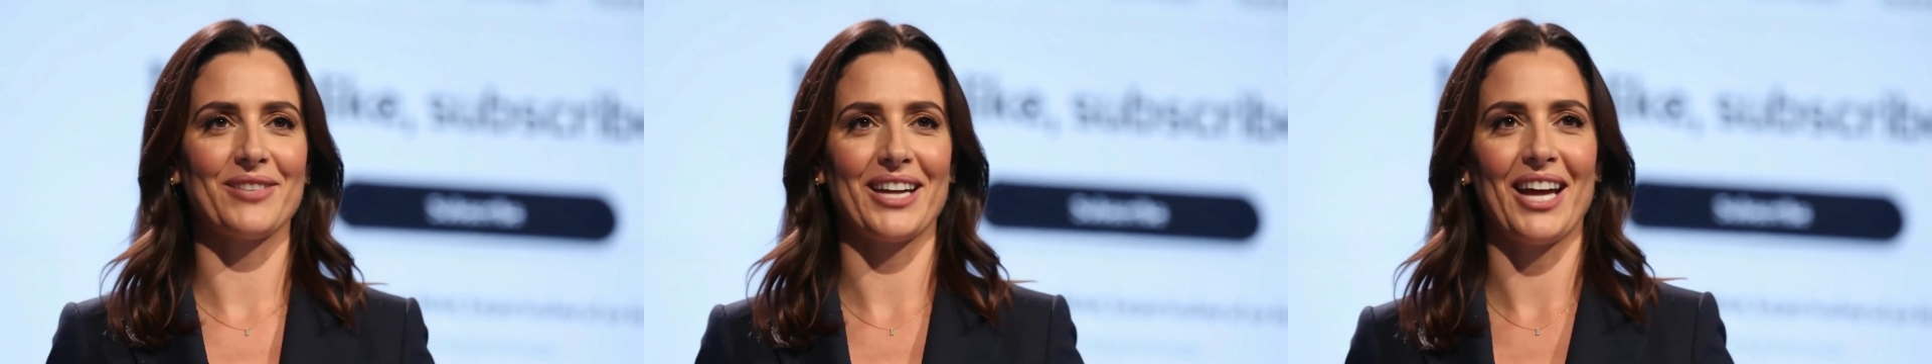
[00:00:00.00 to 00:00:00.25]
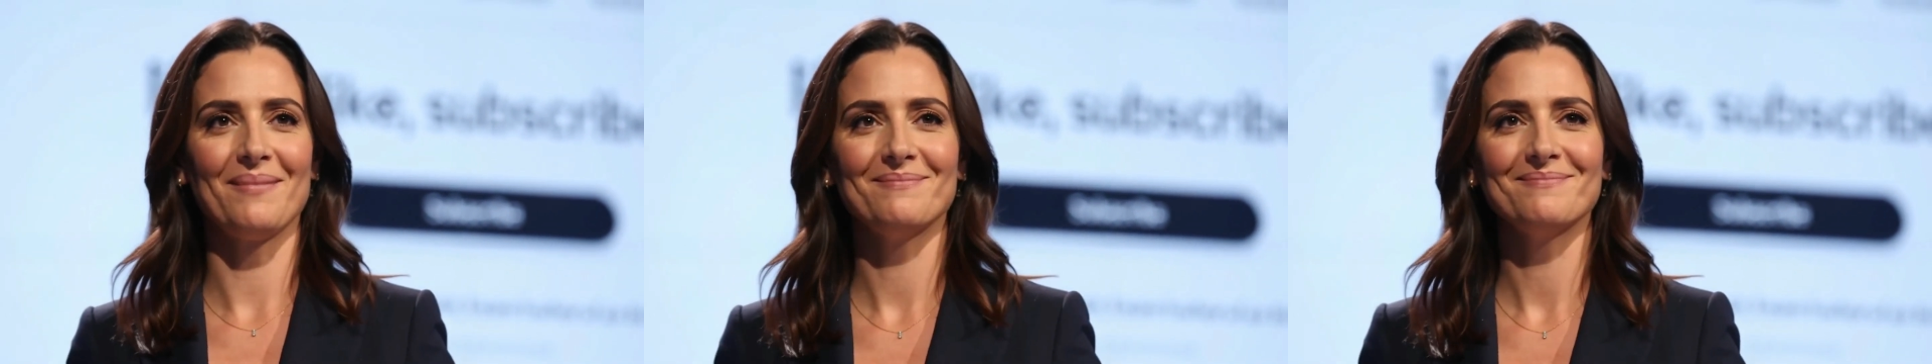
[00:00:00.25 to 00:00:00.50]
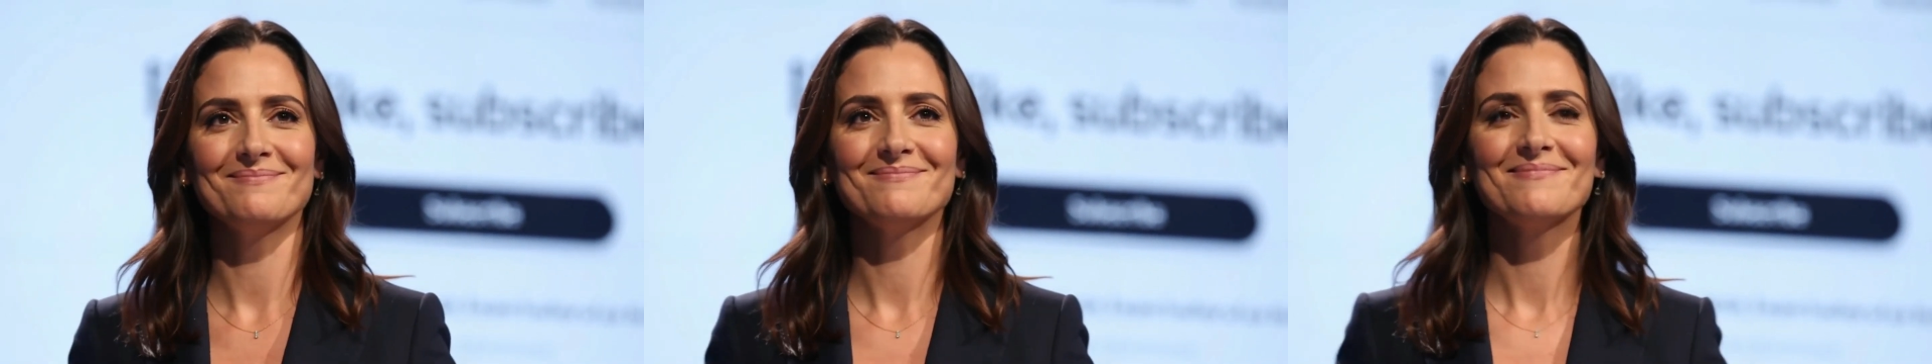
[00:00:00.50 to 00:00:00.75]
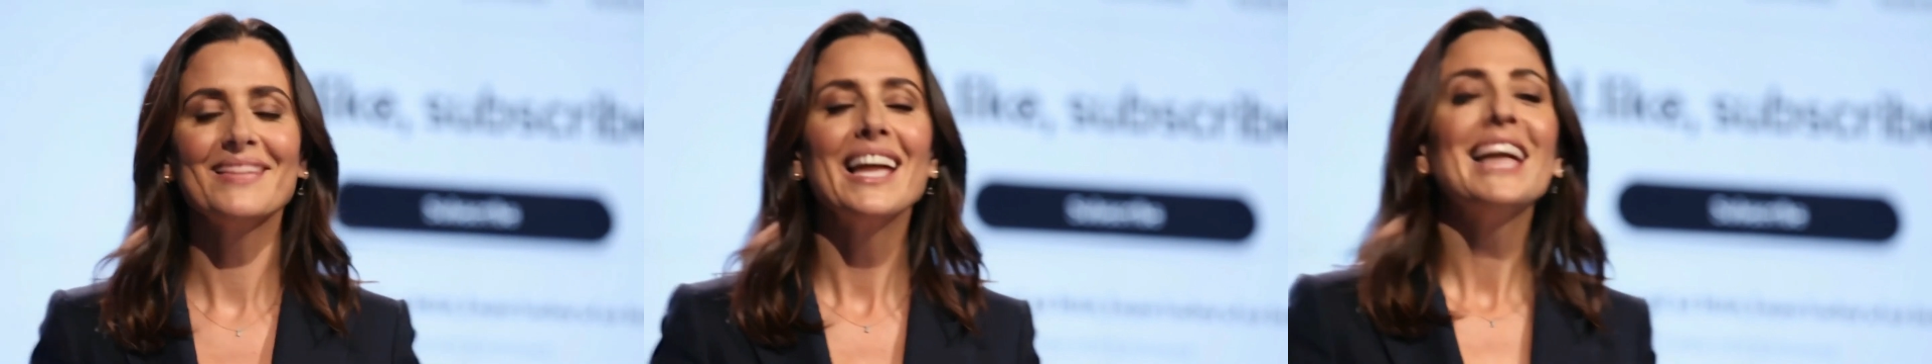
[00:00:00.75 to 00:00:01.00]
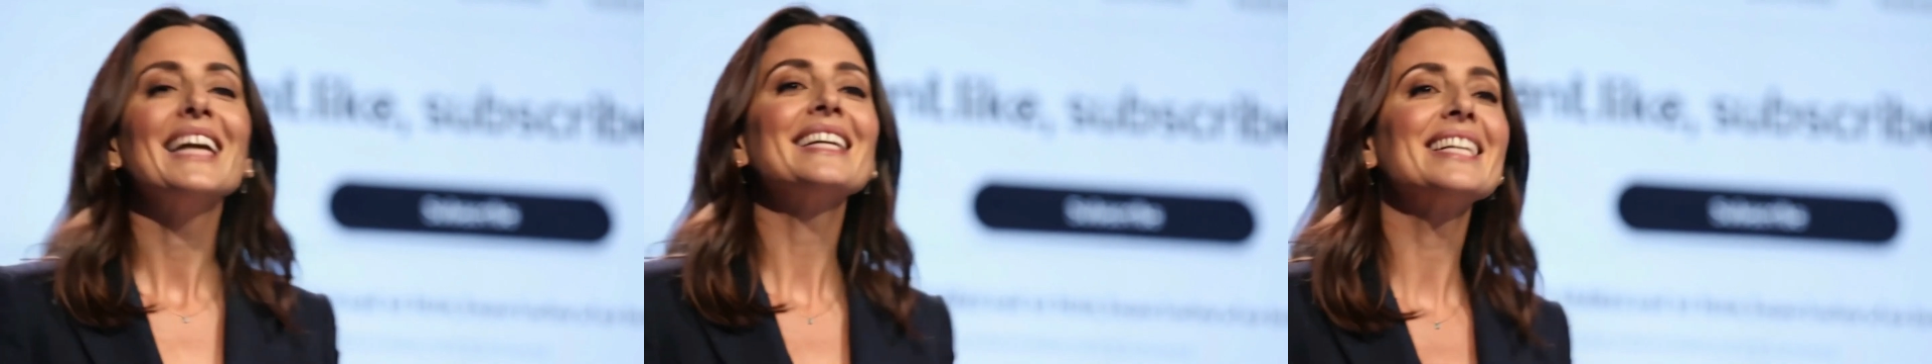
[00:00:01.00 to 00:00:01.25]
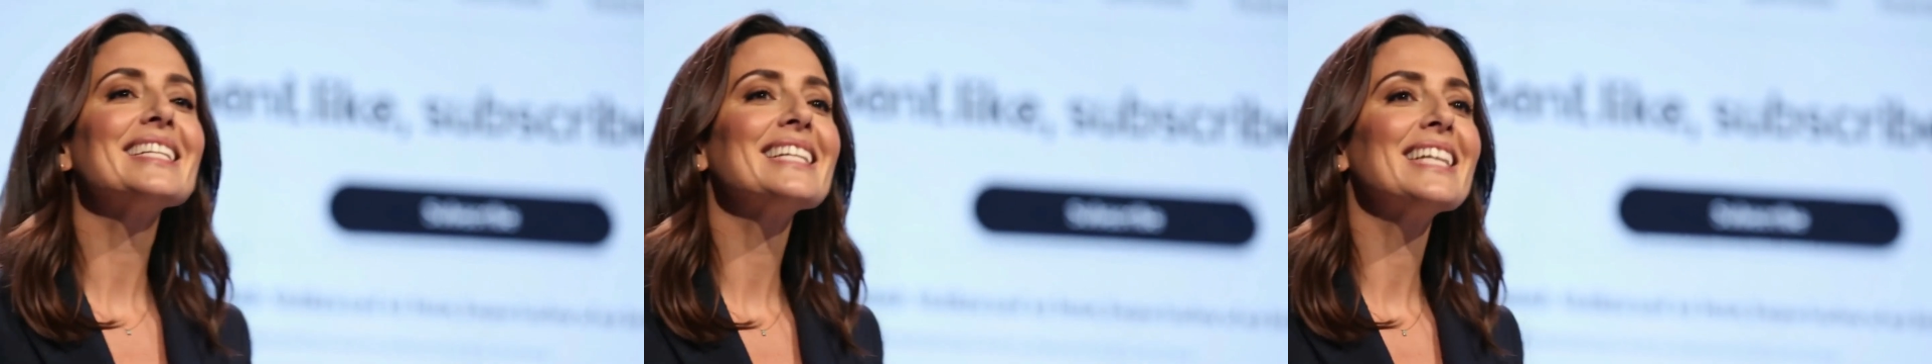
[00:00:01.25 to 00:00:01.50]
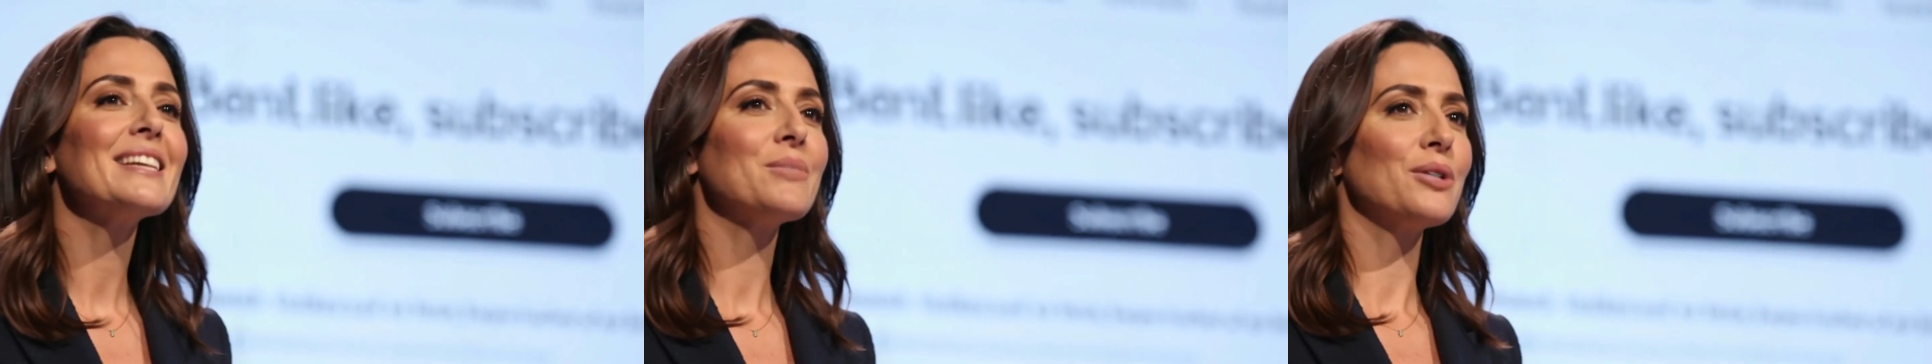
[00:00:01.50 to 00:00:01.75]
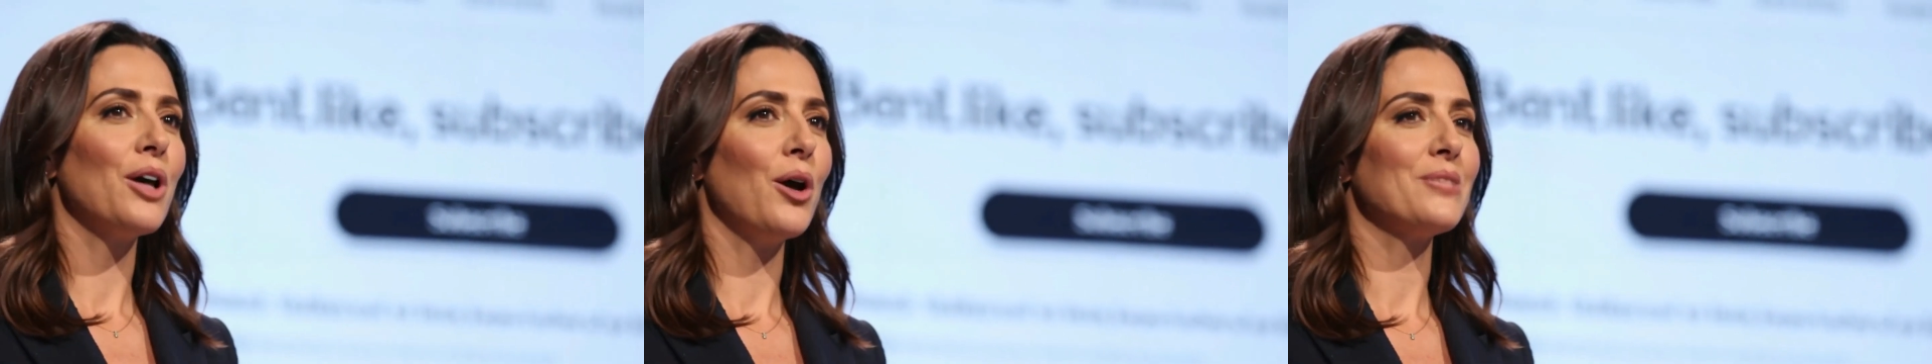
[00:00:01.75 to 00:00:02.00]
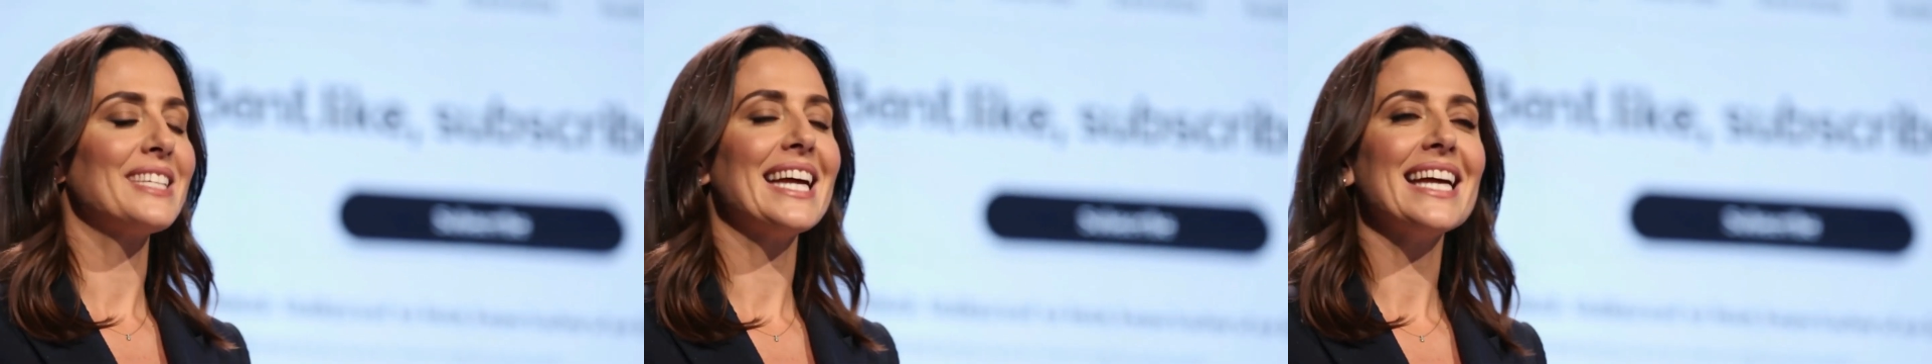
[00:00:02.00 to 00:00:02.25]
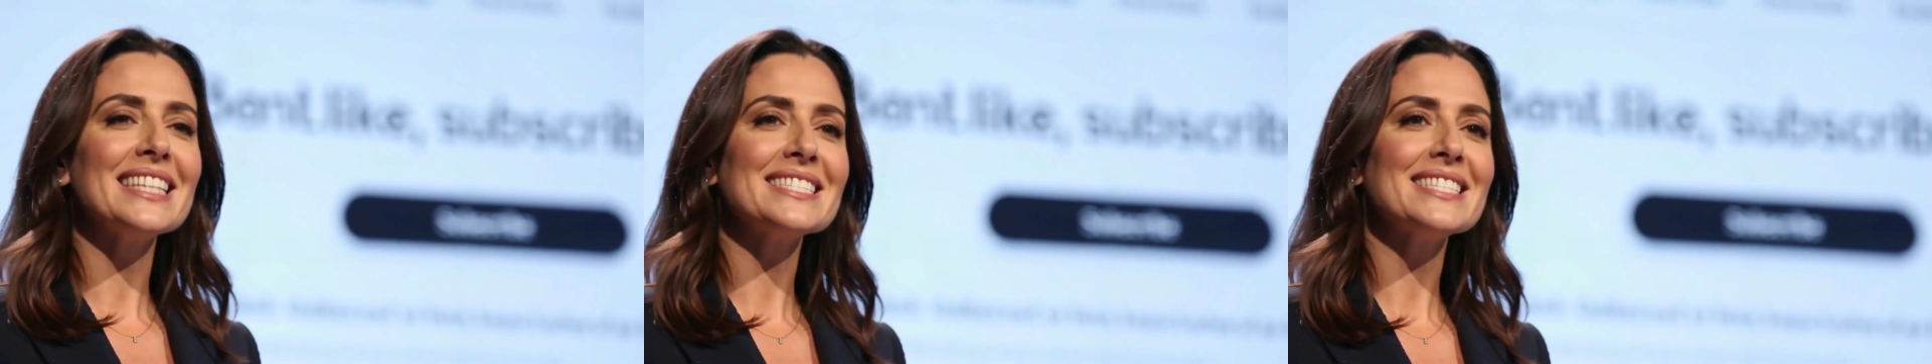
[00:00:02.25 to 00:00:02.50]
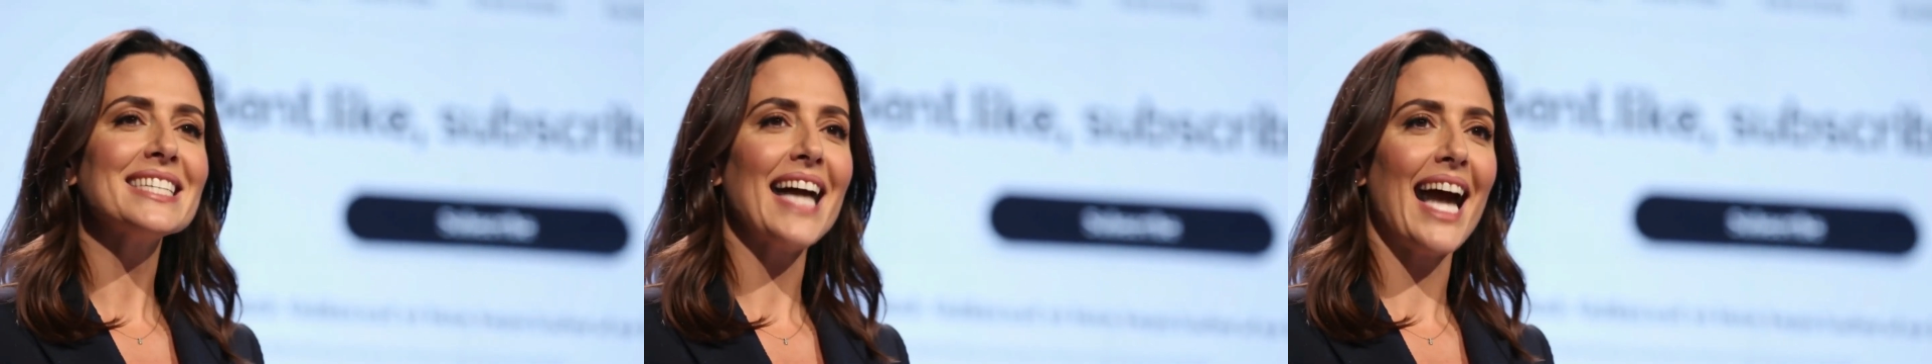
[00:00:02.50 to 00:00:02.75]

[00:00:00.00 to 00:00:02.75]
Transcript: video. Click the link below to get instant